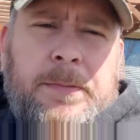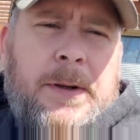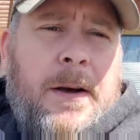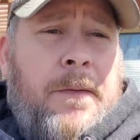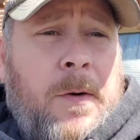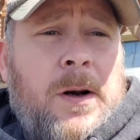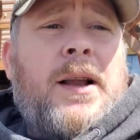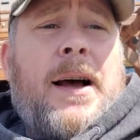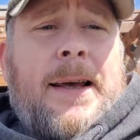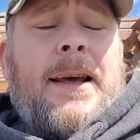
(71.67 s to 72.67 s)
if we're
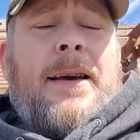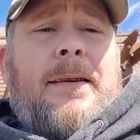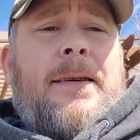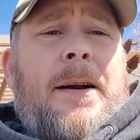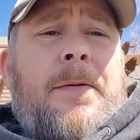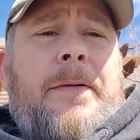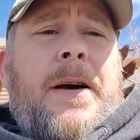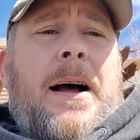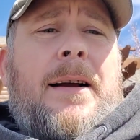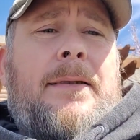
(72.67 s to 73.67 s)
lucky and we've
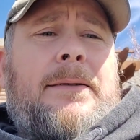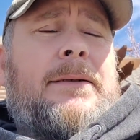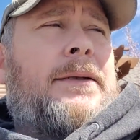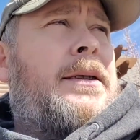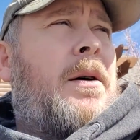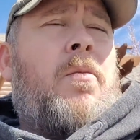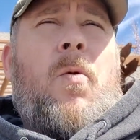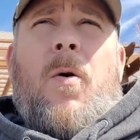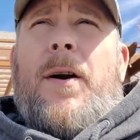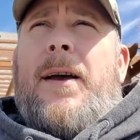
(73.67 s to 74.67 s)
got some
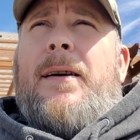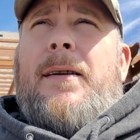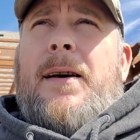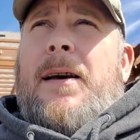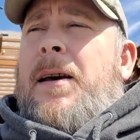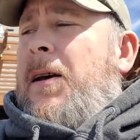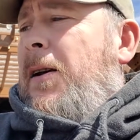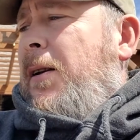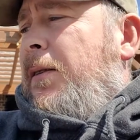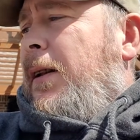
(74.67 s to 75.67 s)
warning,
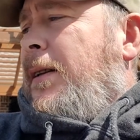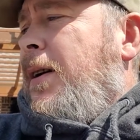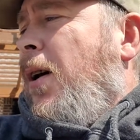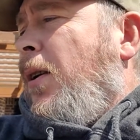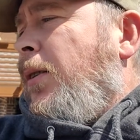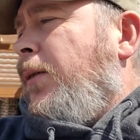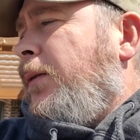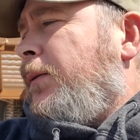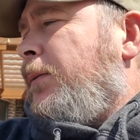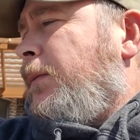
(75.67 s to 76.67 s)
that's
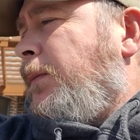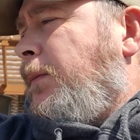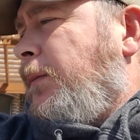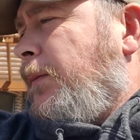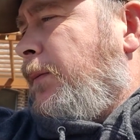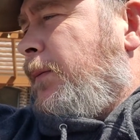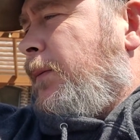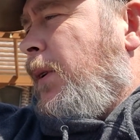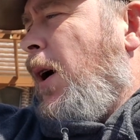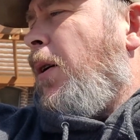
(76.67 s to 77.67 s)
100
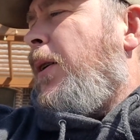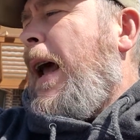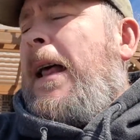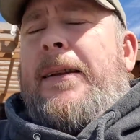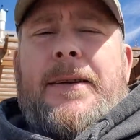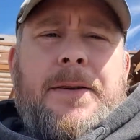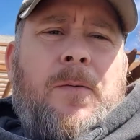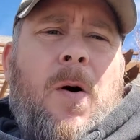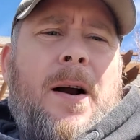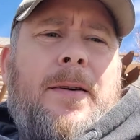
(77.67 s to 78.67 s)
gallons of
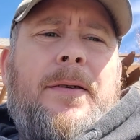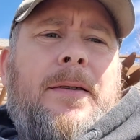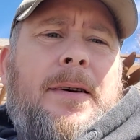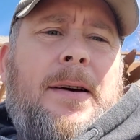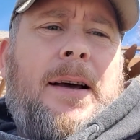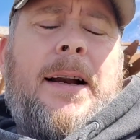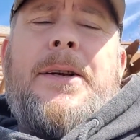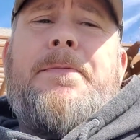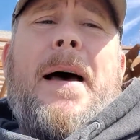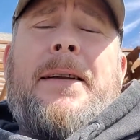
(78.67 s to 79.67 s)
water in
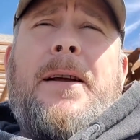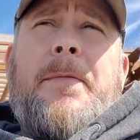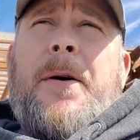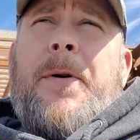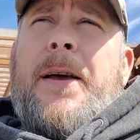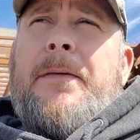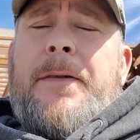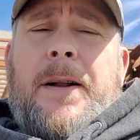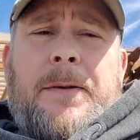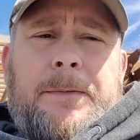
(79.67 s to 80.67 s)
each bathtub that we could
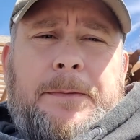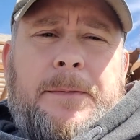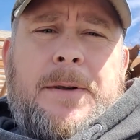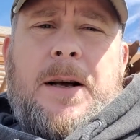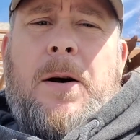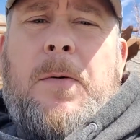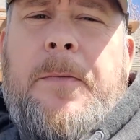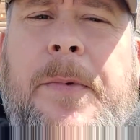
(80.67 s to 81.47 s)
fill. So